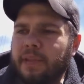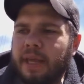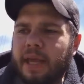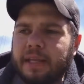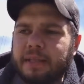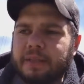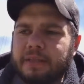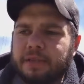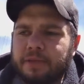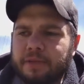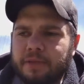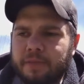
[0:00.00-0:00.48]

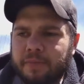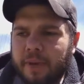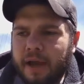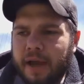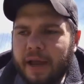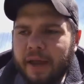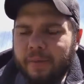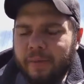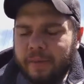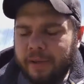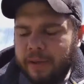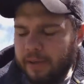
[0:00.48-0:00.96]
that's just
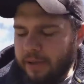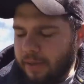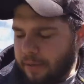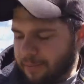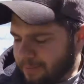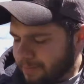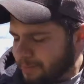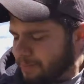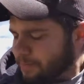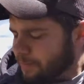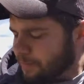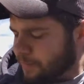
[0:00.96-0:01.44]
my
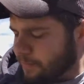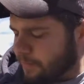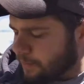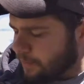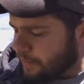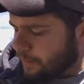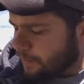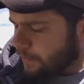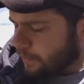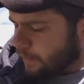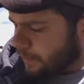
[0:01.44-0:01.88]
opinion.